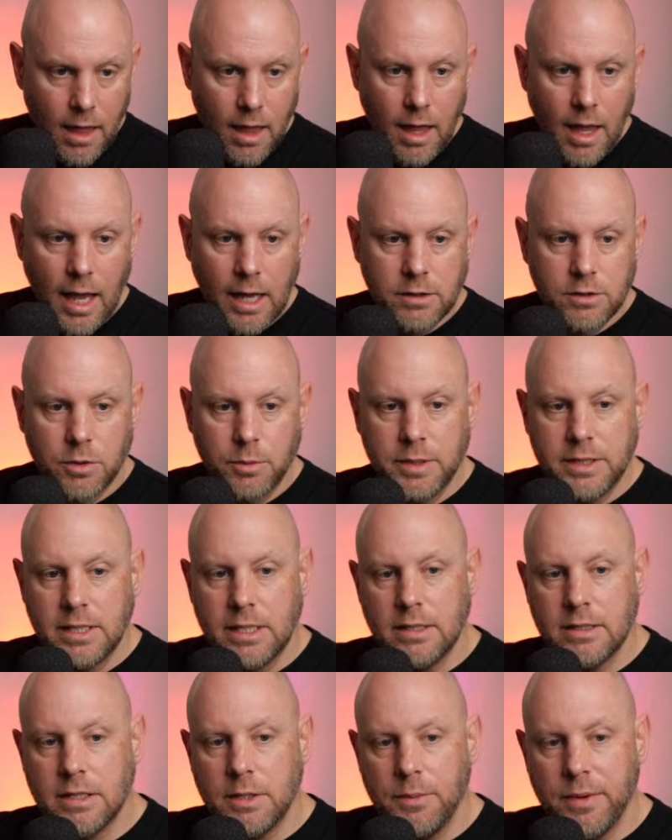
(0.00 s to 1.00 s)
And so we
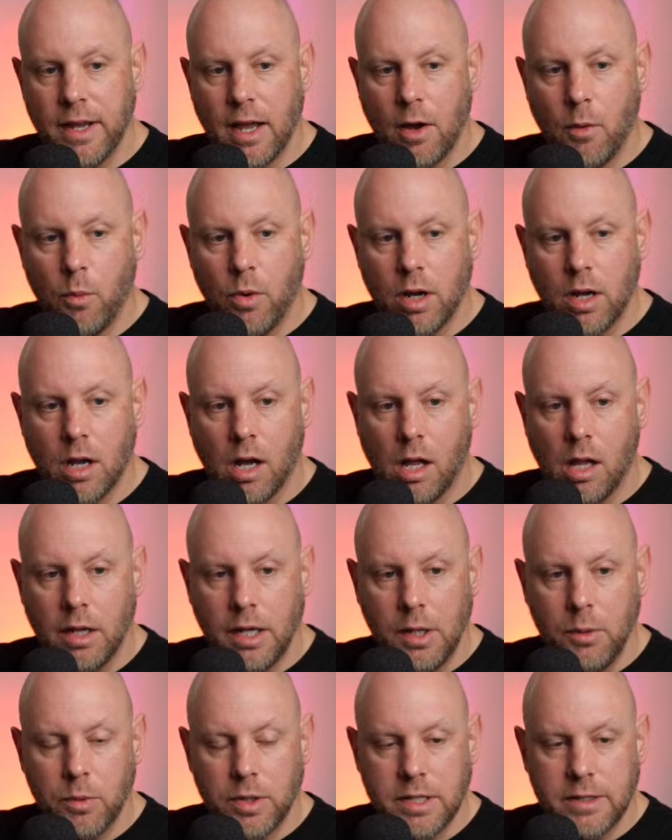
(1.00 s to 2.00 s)
can see we got 1
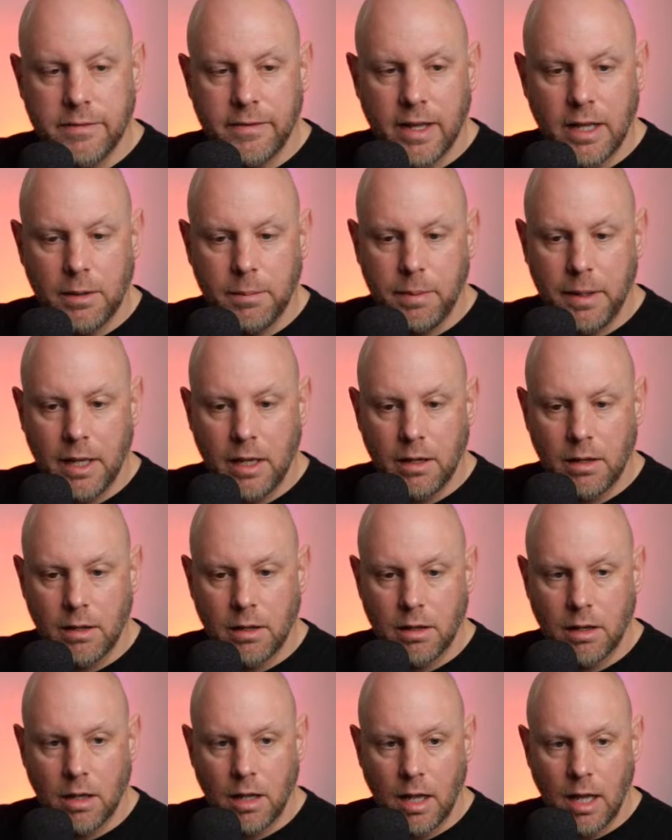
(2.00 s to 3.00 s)
colony, 1 developing,
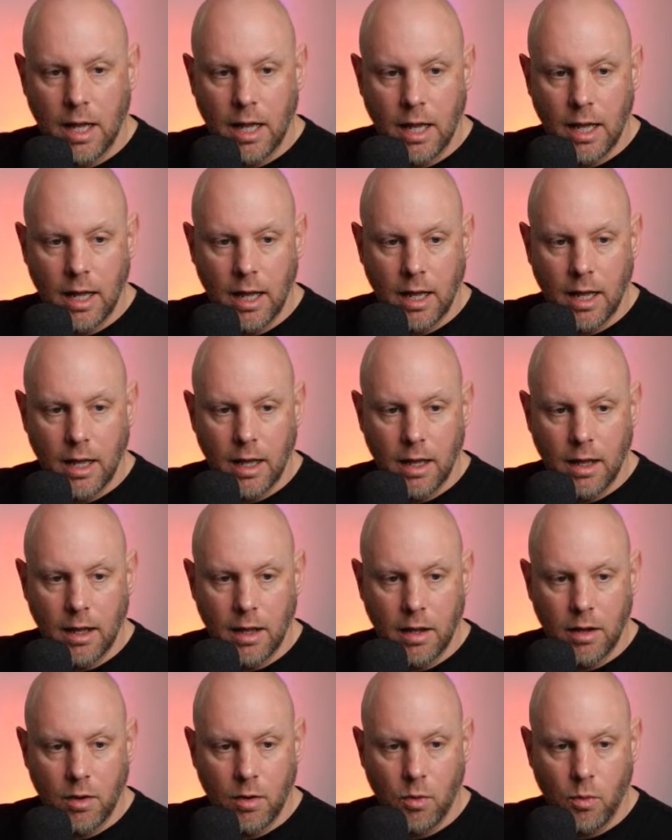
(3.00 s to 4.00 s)

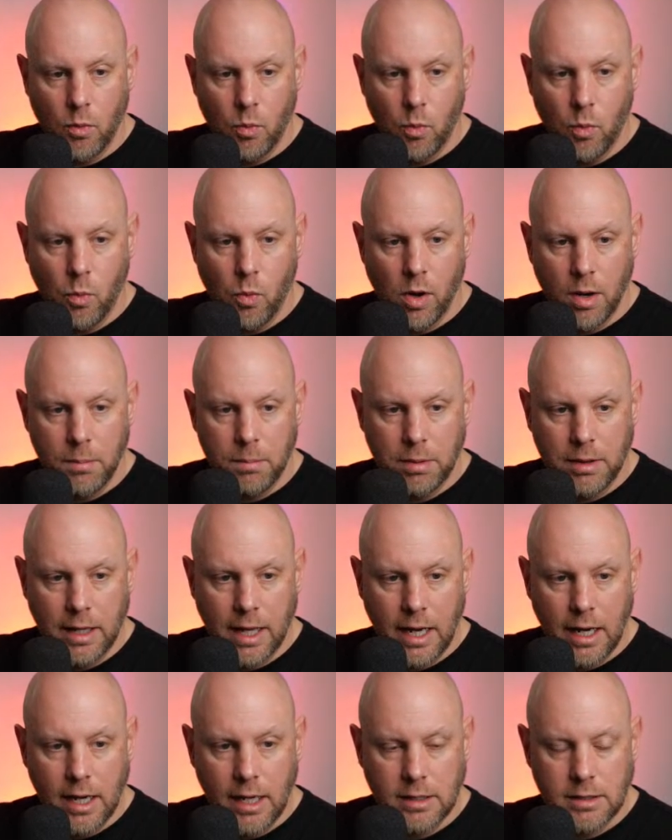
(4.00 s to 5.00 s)
1
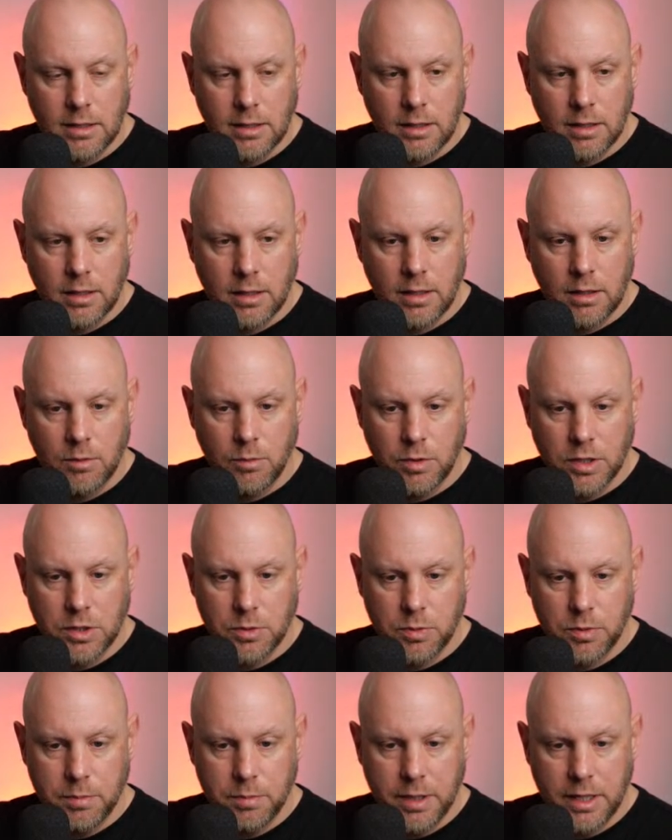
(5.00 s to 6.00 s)
planet, which
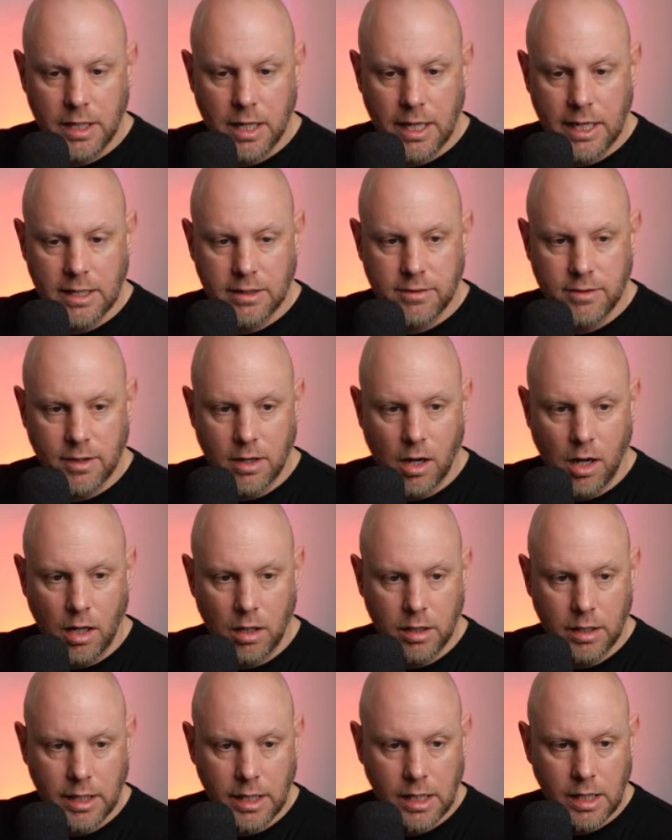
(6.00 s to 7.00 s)
would be, I guess, the
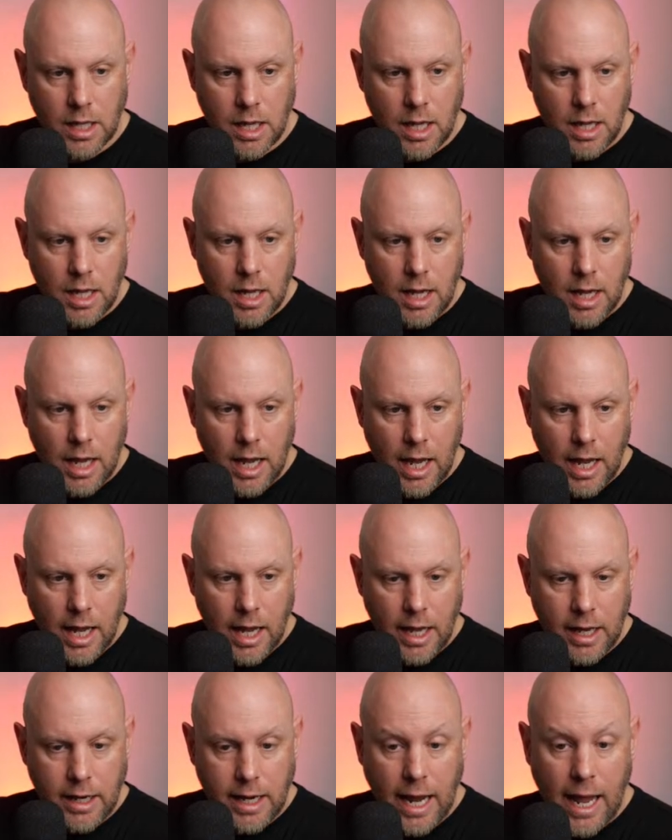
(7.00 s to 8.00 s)
colony,
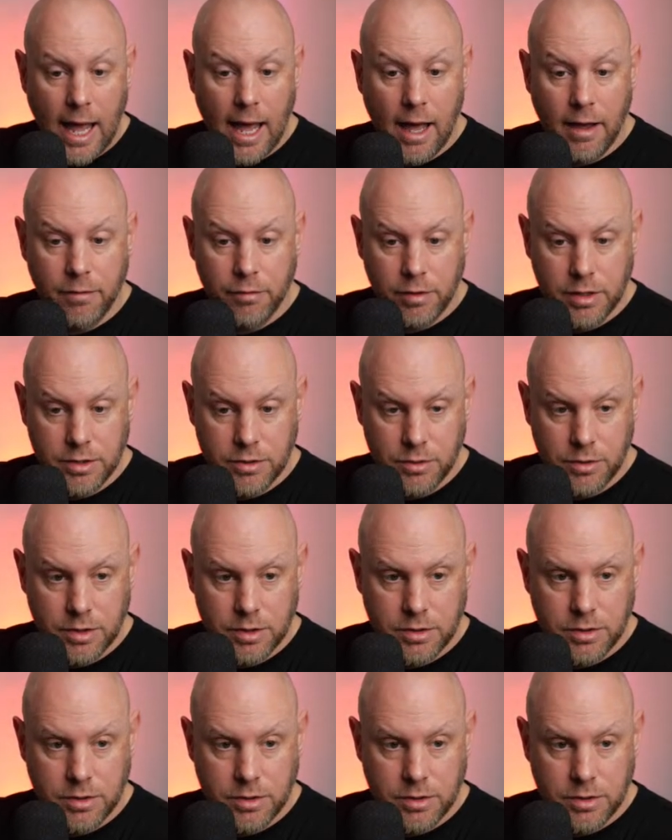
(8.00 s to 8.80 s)
and a half resource.